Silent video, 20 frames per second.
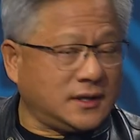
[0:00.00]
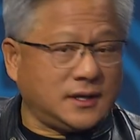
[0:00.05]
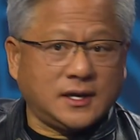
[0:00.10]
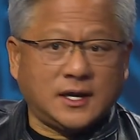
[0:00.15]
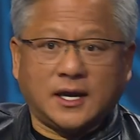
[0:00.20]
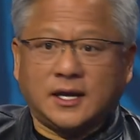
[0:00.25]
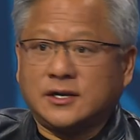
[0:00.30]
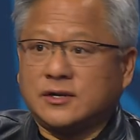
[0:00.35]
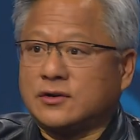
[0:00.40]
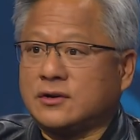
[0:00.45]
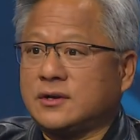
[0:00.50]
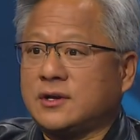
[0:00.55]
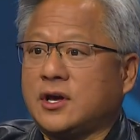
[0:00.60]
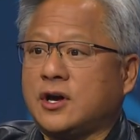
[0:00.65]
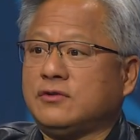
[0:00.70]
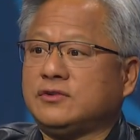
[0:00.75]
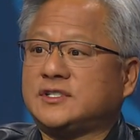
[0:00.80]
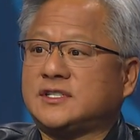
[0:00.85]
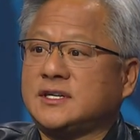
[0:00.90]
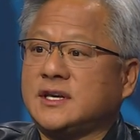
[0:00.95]
and
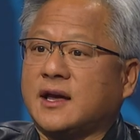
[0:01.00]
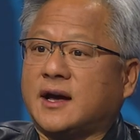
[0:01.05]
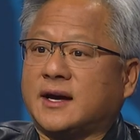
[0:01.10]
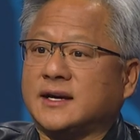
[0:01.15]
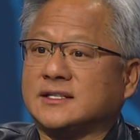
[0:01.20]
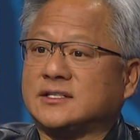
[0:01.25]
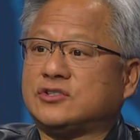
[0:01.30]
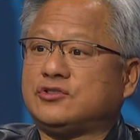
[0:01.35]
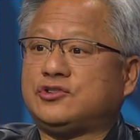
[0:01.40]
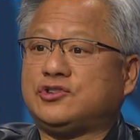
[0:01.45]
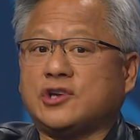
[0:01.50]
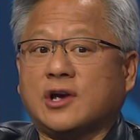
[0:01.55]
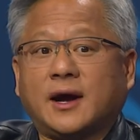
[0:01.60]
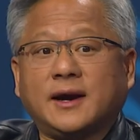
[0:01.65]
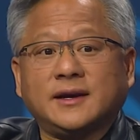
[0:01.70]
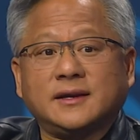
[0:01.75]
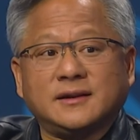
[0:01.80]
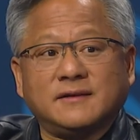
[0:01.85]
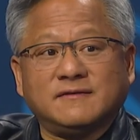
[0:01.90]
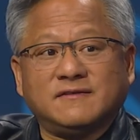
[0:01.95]
OCI's
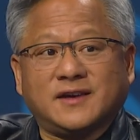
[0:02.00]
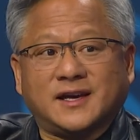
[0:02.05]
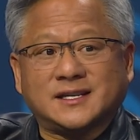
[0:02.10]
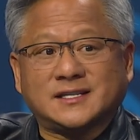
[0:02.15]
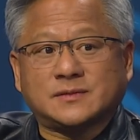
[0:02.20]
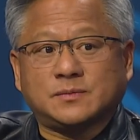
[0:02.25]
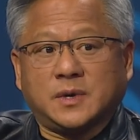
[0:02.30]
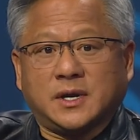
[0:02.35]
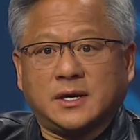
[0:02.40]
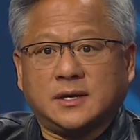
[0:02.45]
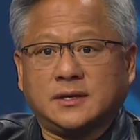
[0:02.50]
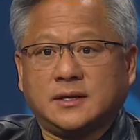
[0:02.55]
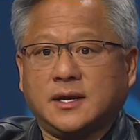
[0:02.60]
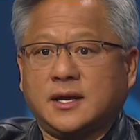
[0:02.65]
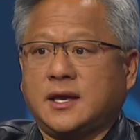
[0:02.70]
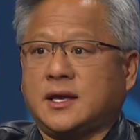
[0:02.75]
giant investment